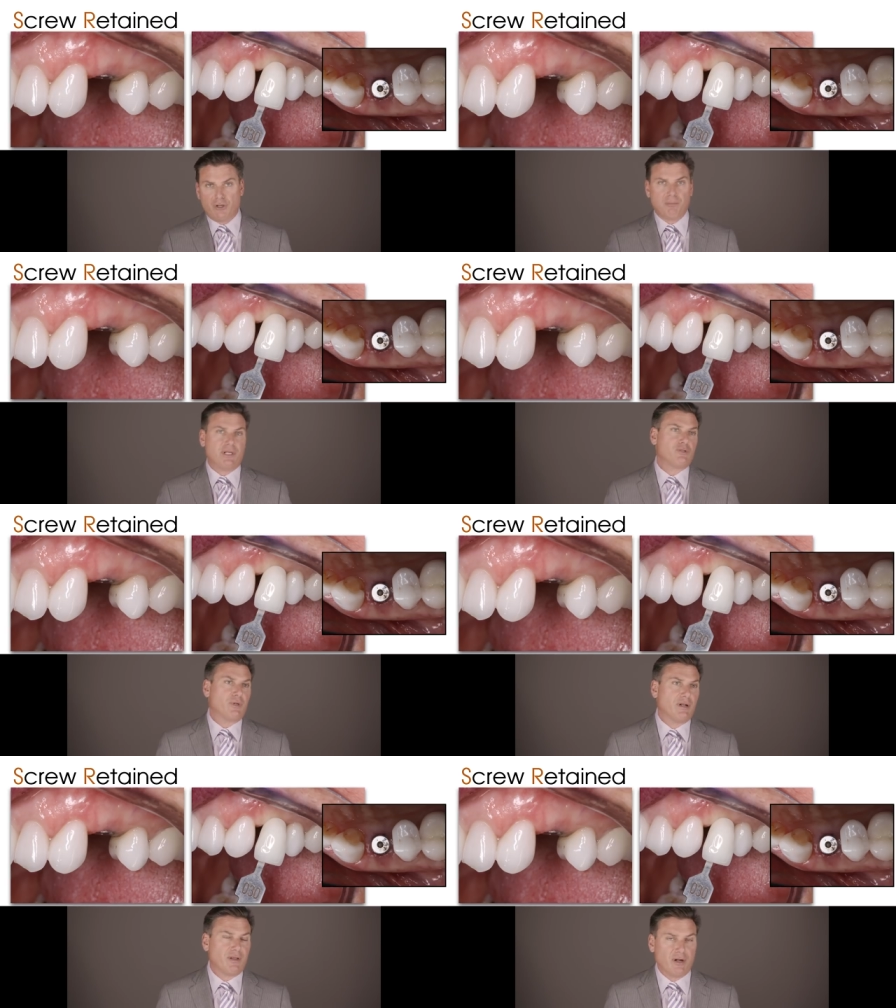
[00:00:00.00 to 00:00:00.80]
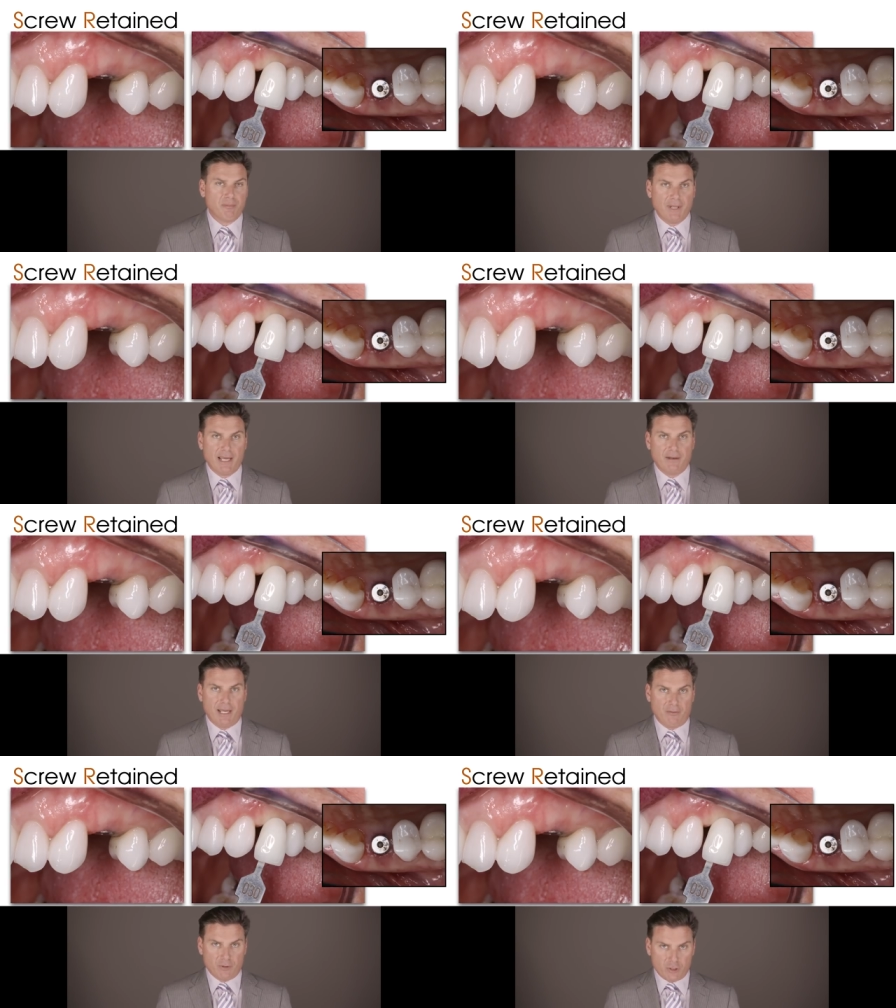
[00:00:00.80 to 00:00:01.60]
you can place whatever implant
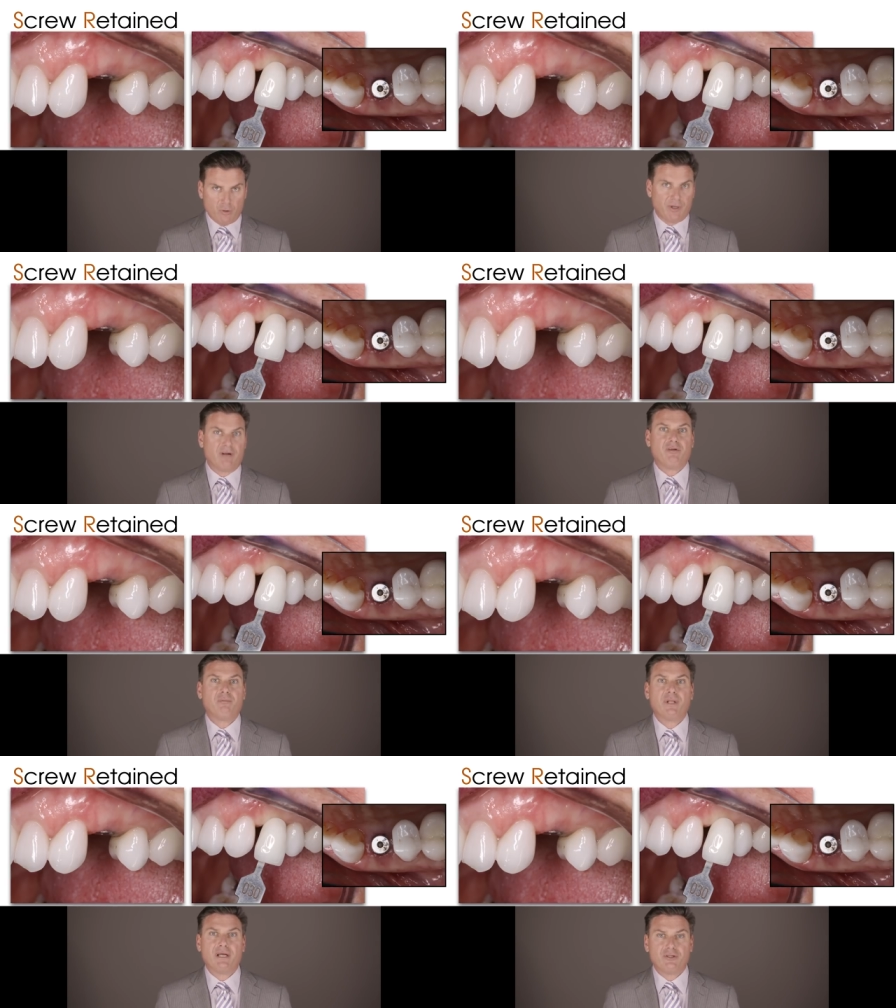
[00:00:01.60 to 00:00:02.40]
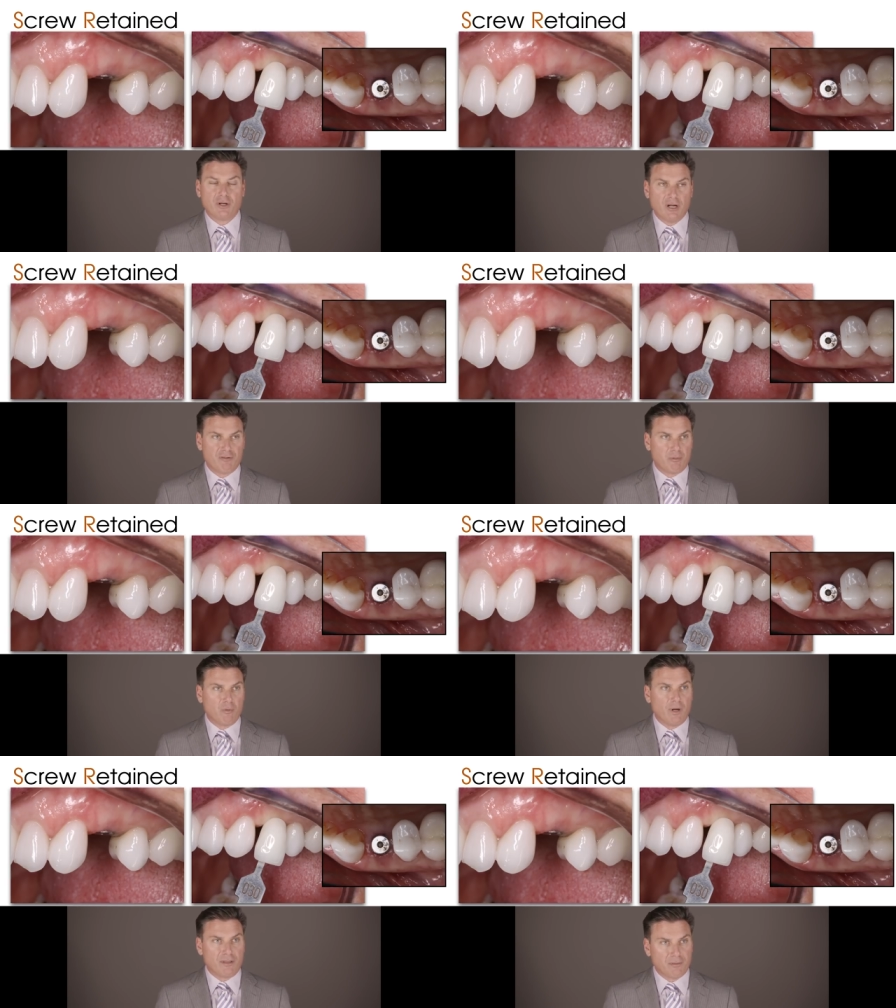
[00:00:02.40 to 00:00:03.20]
and restore whatever implant you're
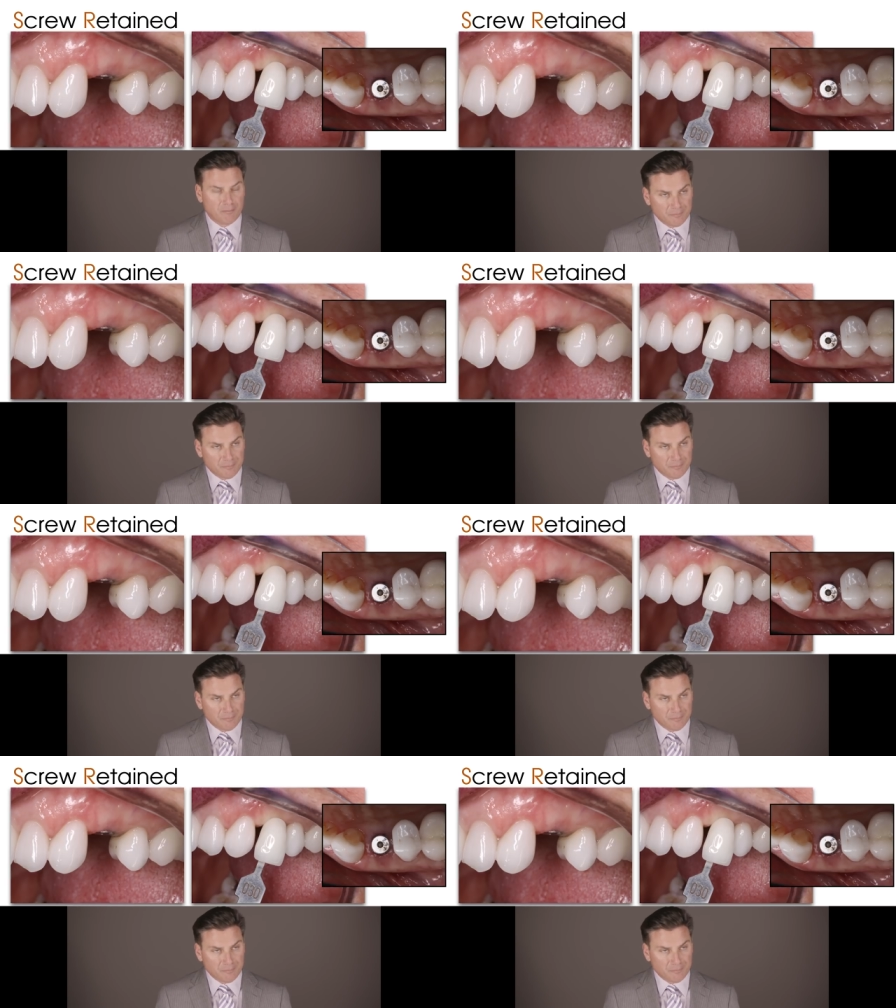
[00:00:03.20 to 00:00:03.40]
comfortable with.